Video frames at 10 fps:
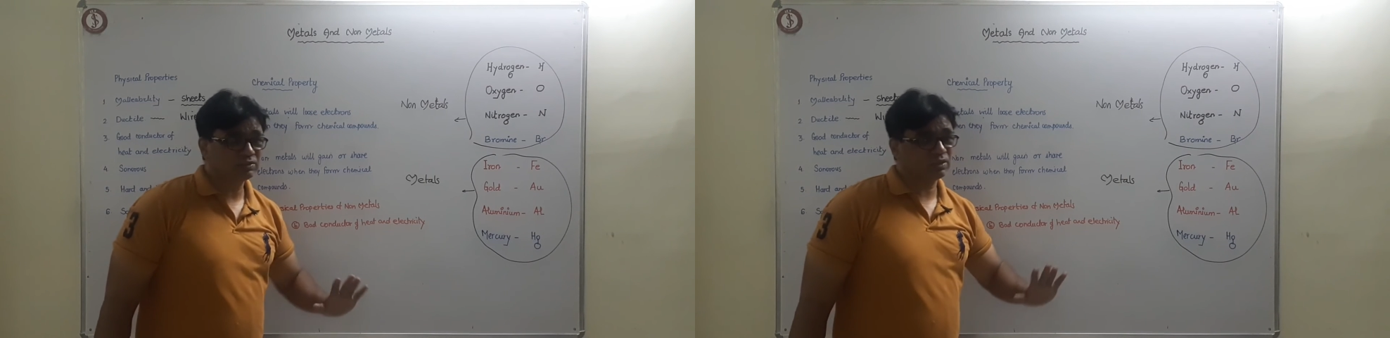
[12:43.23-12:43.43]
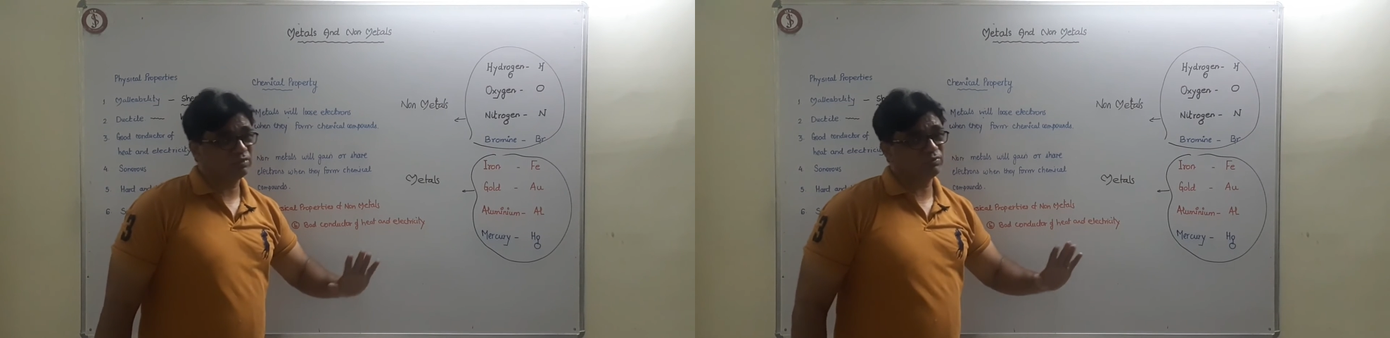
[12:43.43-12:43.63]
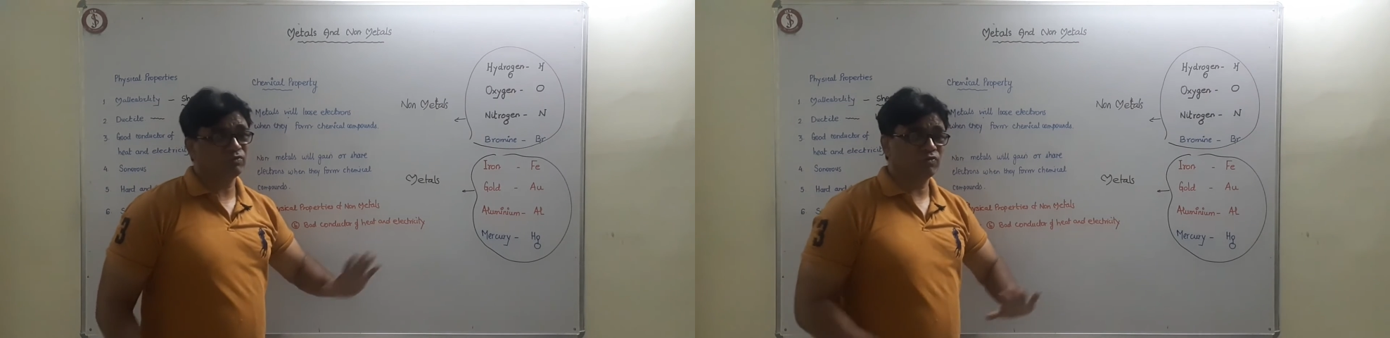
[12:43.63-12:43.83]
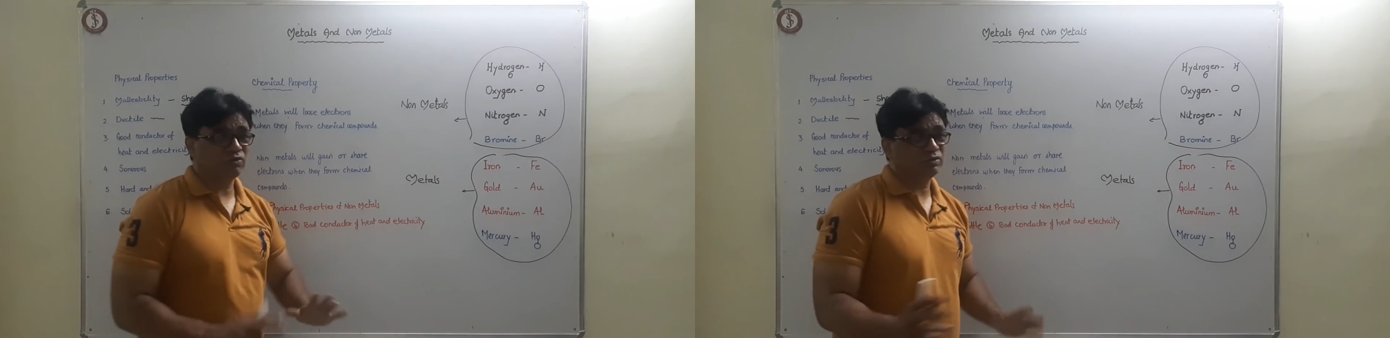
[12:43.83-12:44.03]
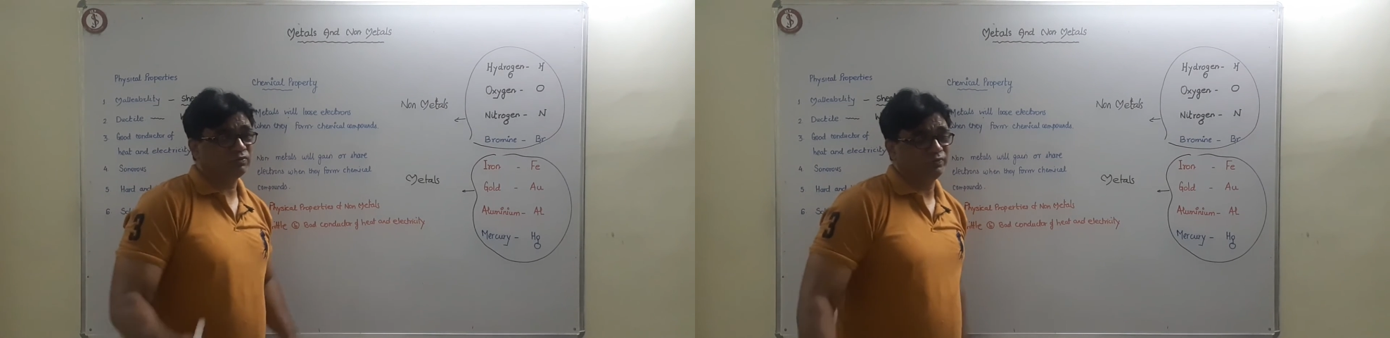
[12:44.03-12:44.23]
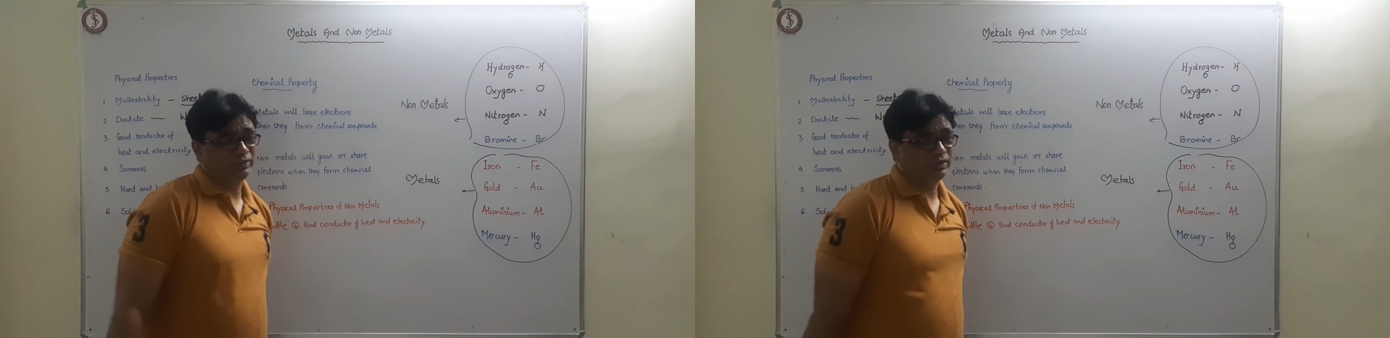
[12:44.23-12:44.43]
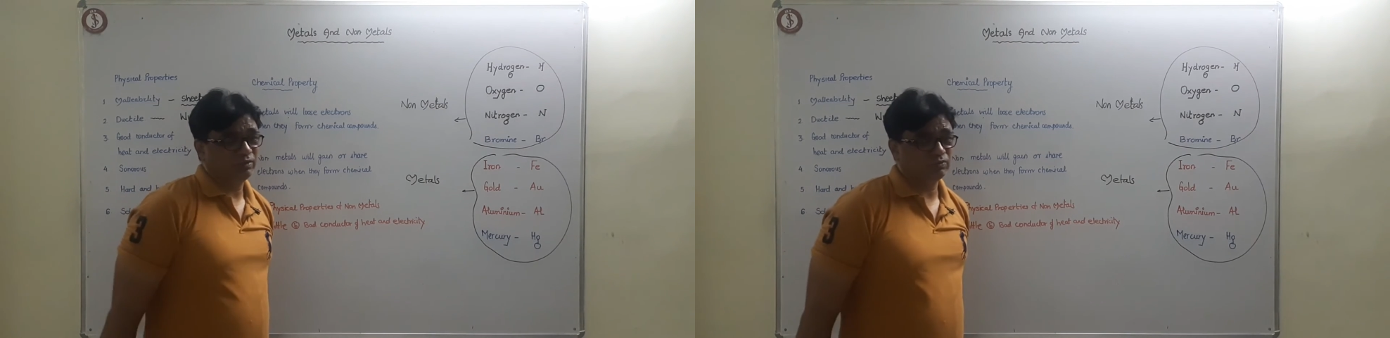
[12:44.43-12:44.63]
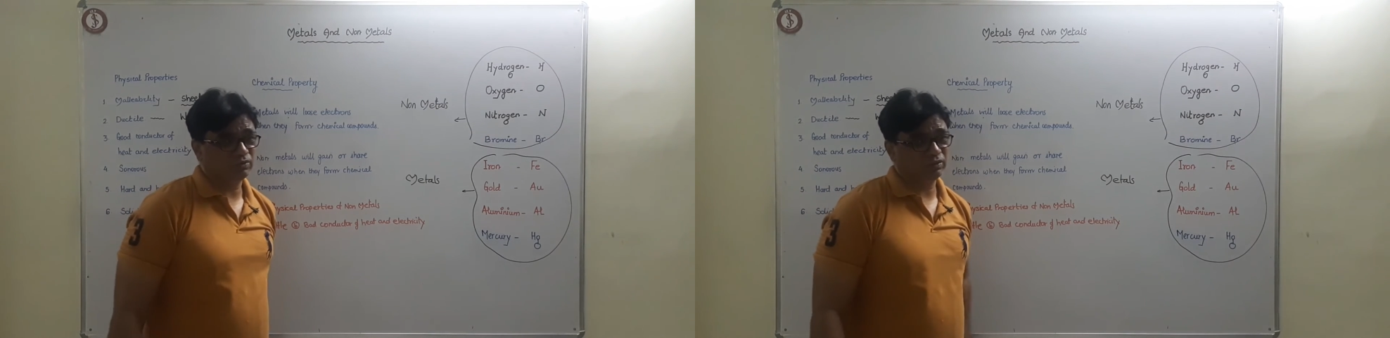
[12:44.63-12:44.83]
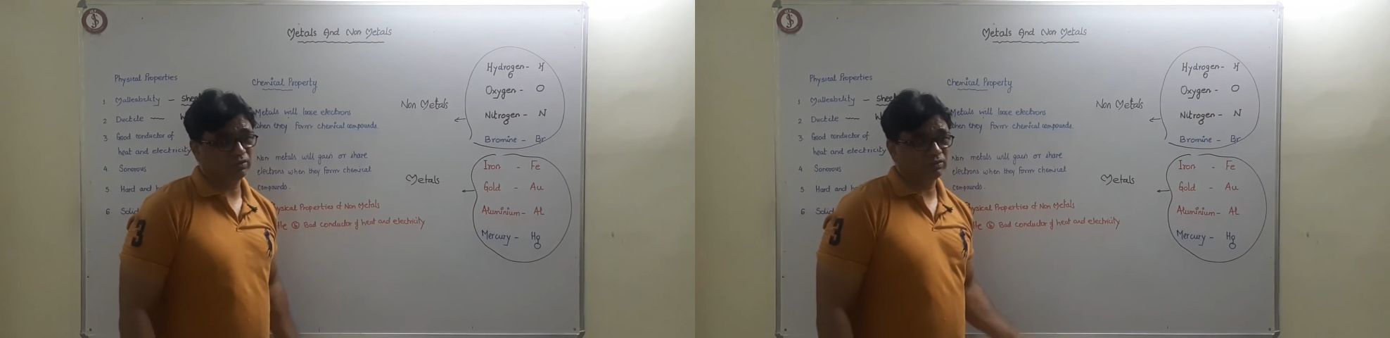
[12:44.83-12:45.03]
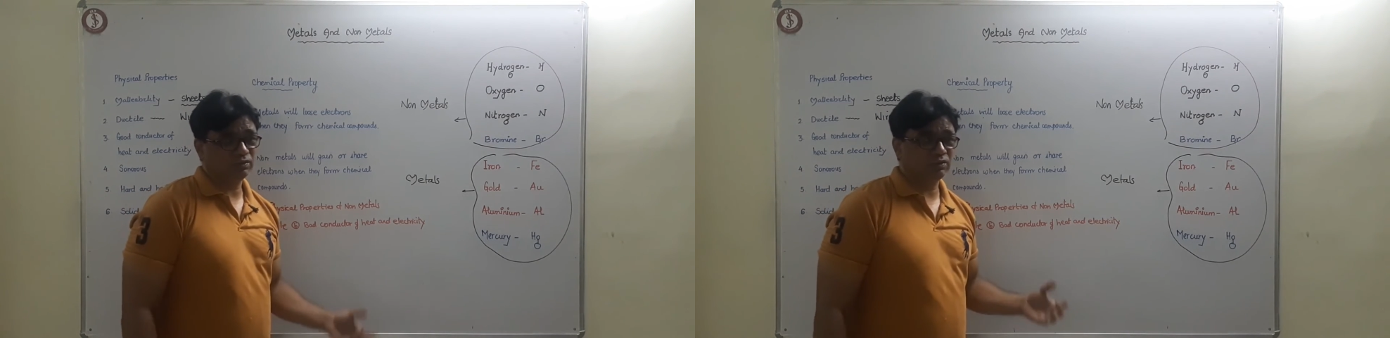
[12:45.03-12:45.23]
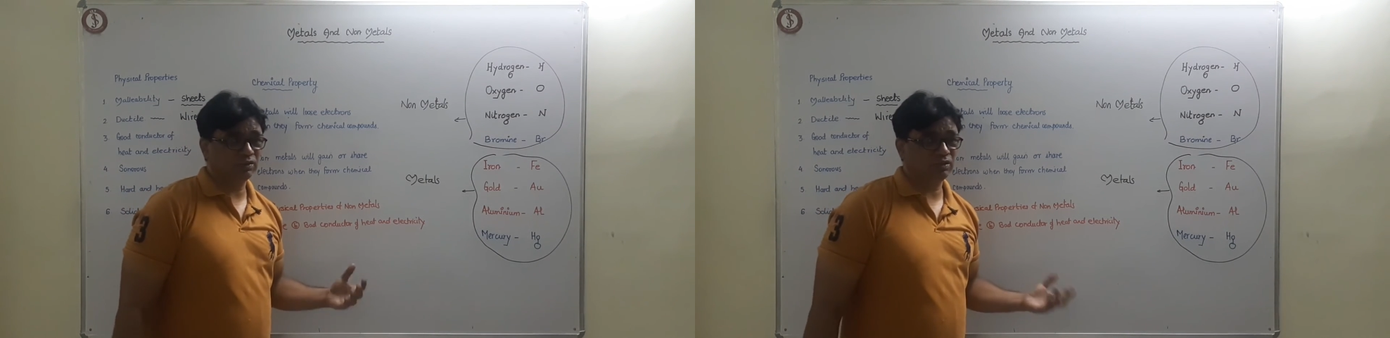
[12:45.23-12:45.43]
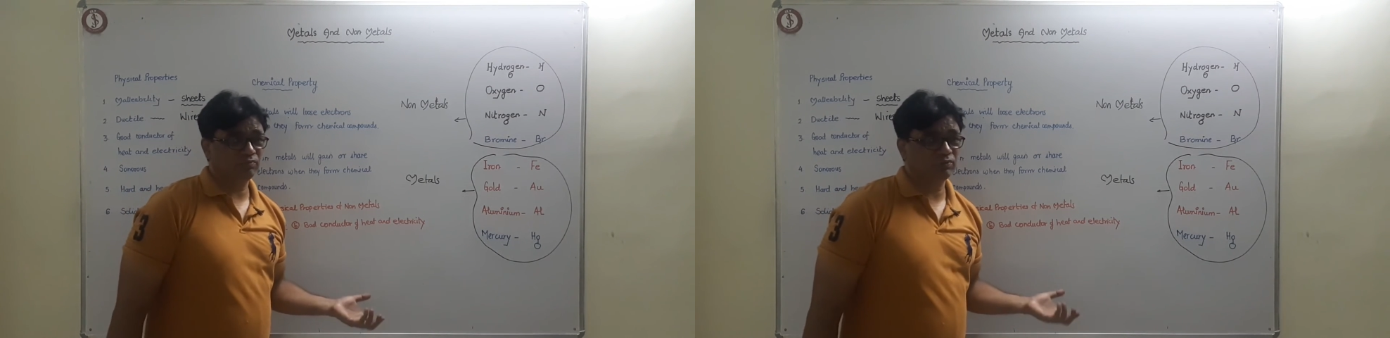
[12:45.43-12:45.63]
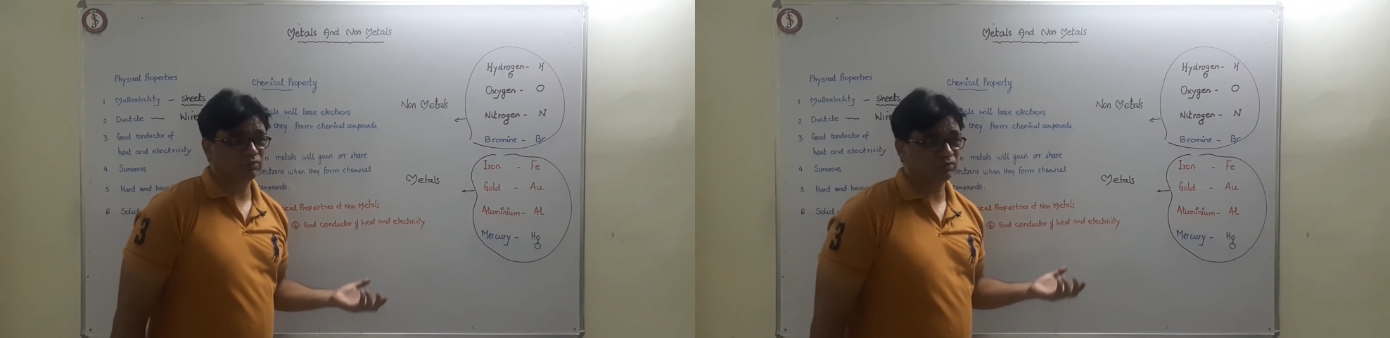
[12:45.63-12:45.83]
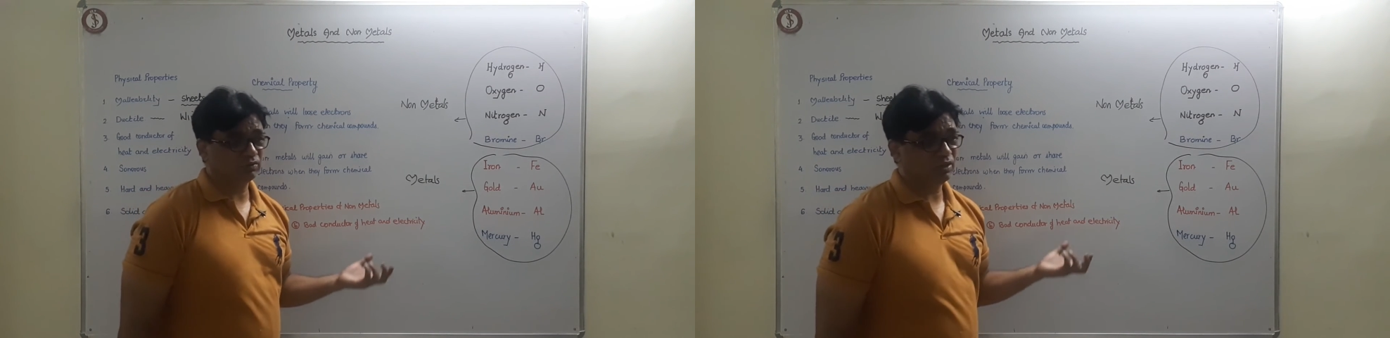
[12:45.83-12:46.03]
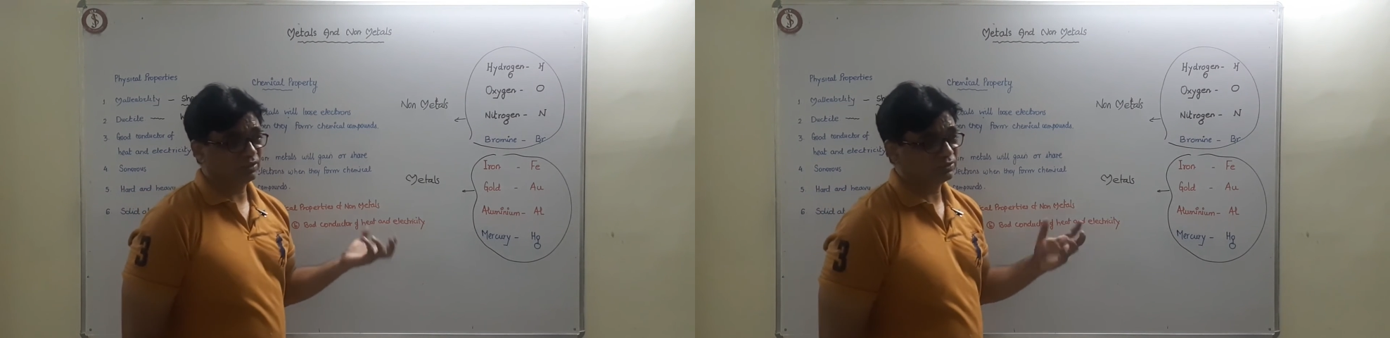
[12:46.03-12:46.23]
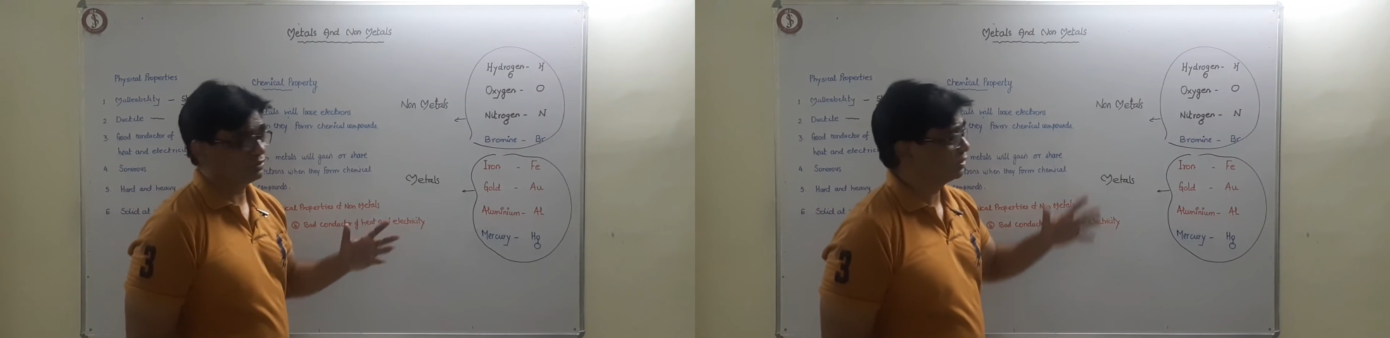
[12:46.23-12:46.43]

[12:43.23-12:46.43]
can be of all the three types. Like they can be gaseous,